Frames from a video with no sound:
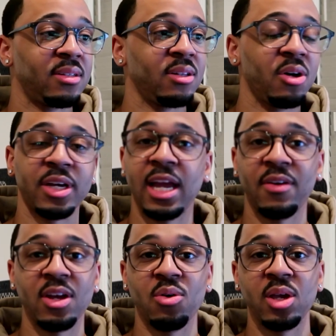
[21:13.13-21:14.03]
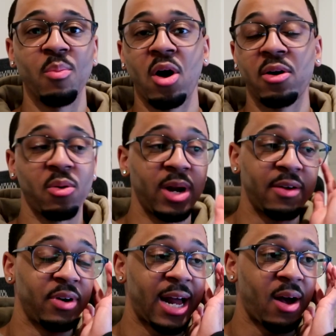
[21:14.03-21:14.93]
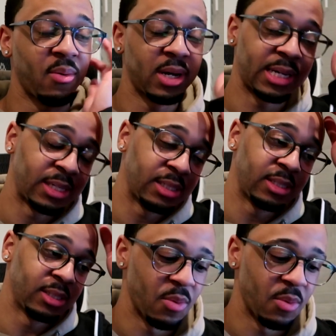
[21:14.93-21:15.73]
little karaoke bar or whatever that was.